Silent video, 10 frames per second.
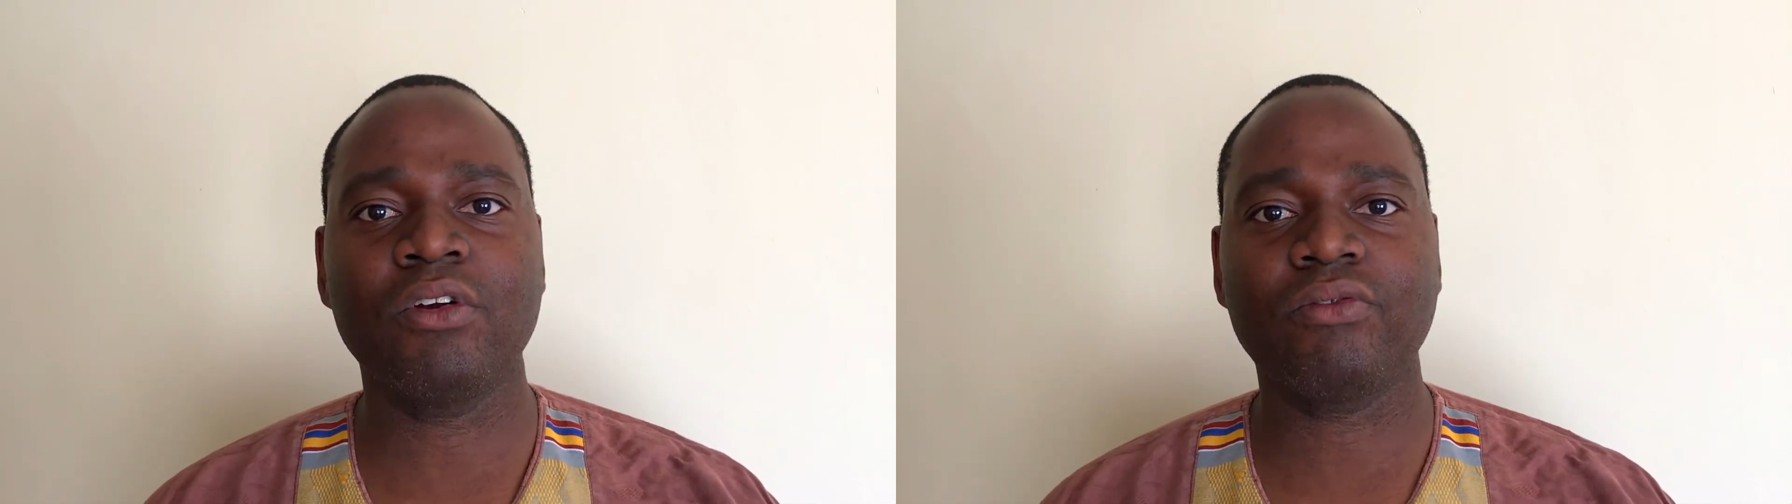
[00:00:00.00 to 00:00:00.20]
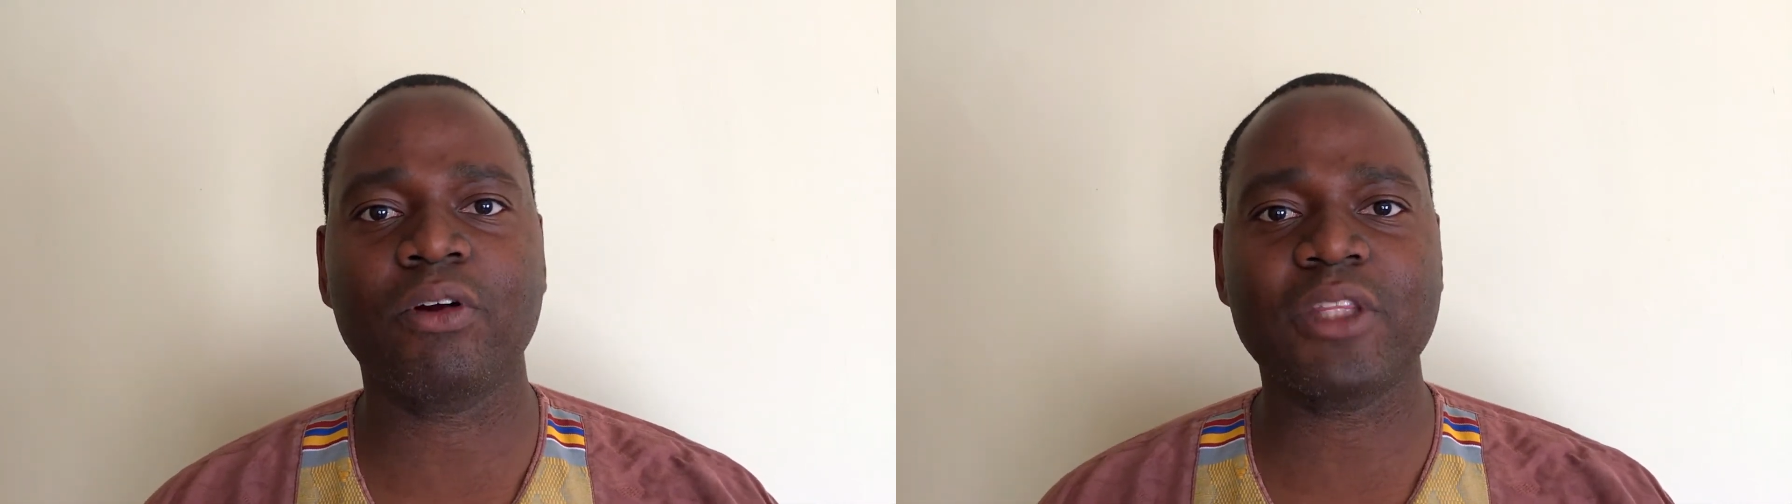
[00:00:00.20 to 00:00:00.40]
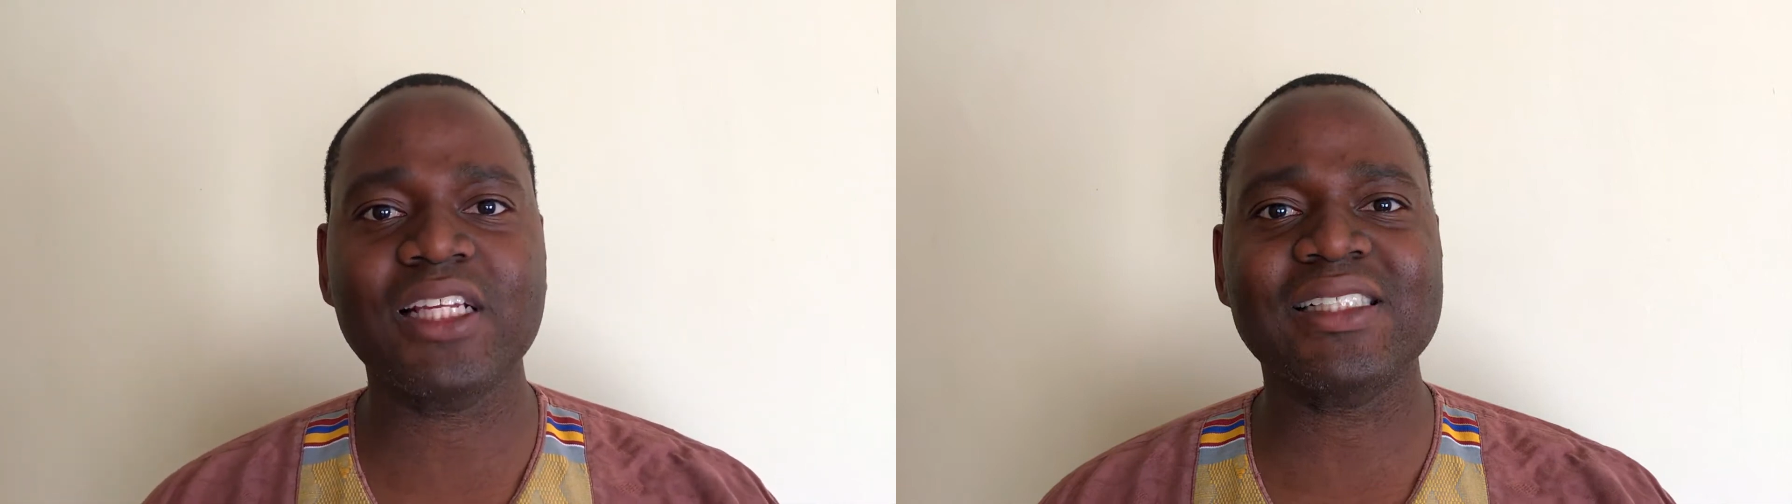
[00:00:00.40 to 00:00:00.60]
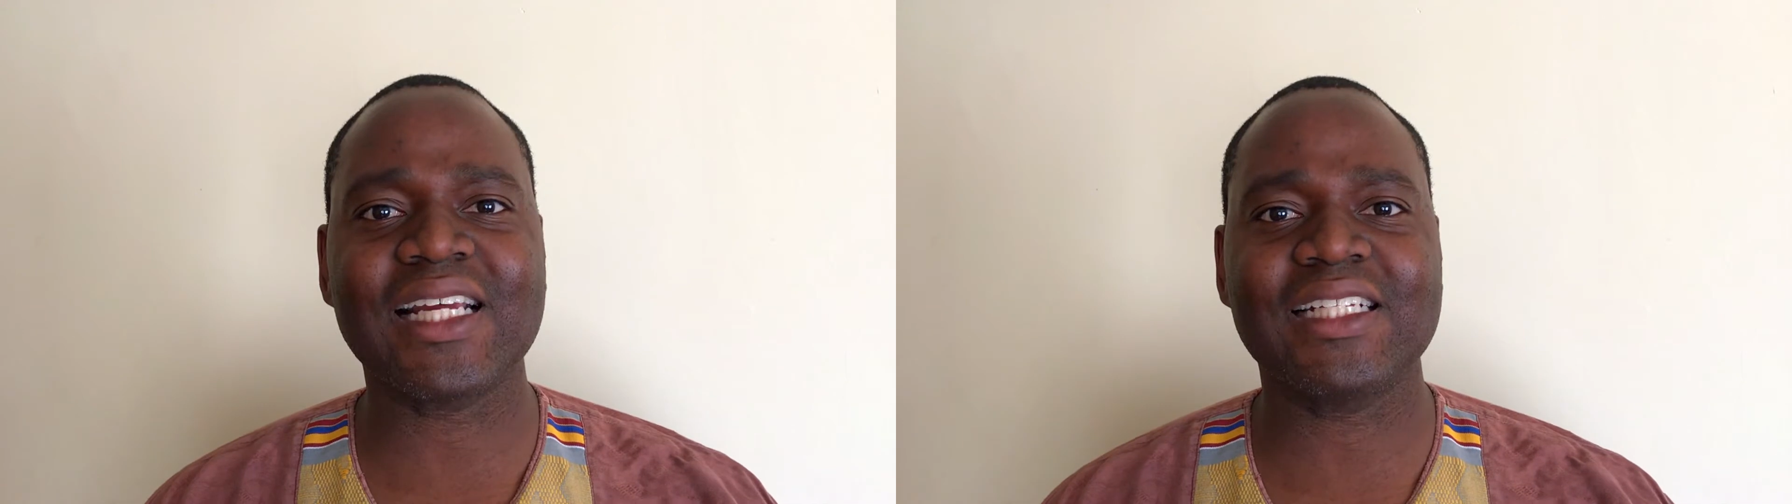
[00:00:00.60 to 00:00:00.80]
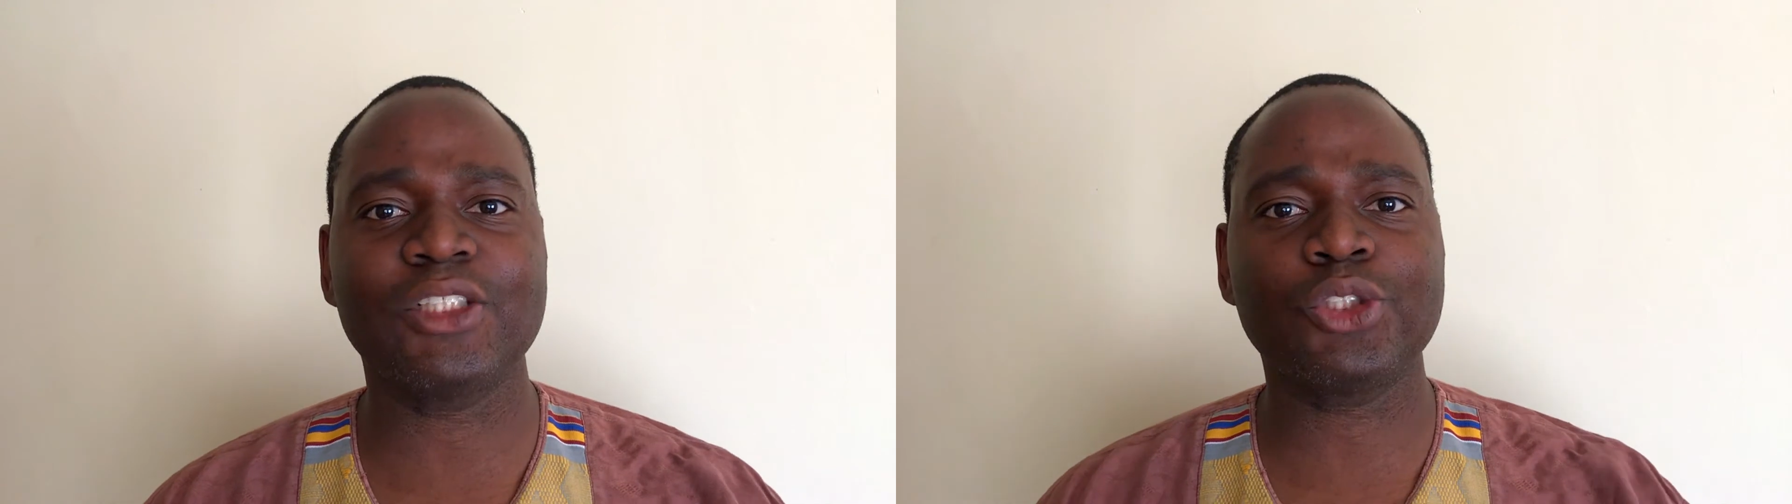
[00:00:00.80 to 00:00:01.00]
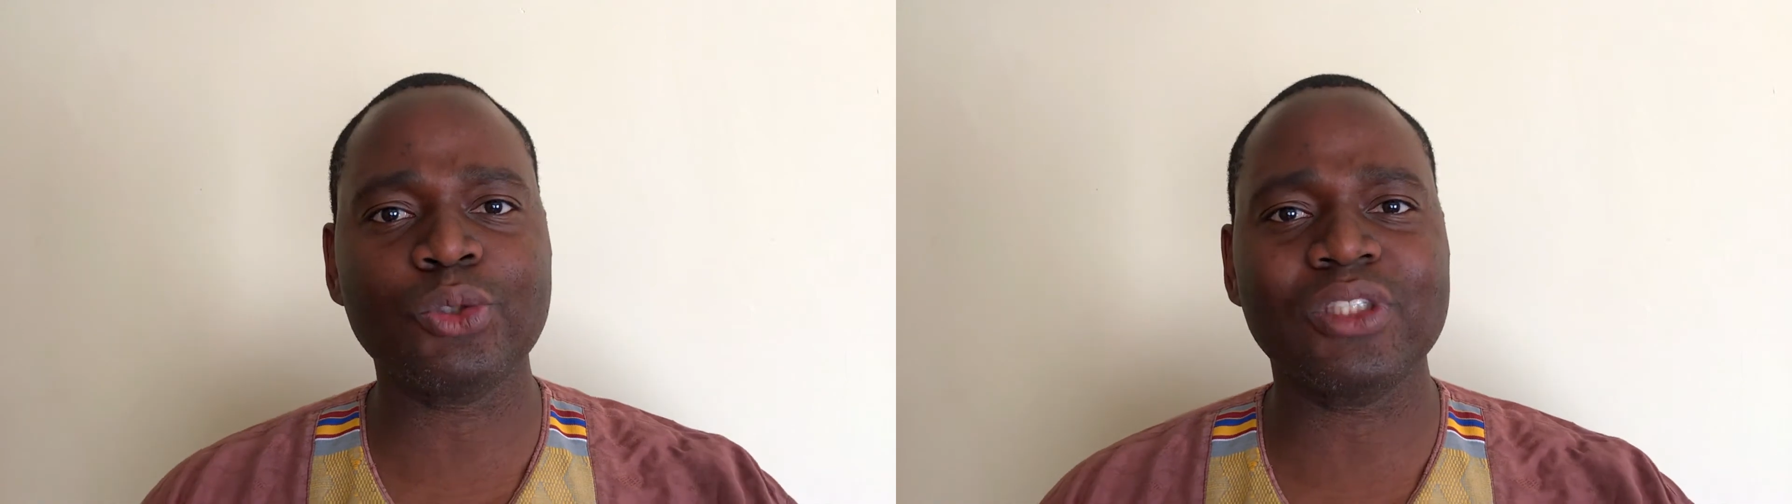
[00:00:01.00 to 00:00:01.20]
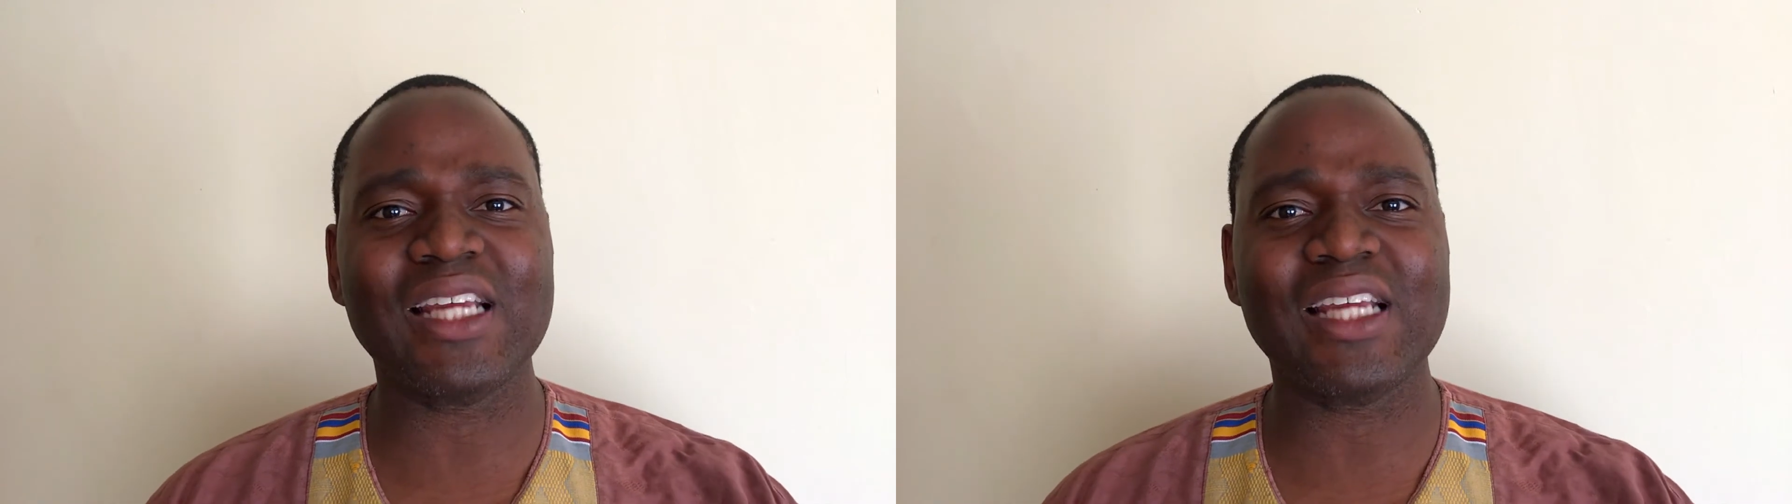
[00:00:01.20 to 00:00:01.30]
from things that it should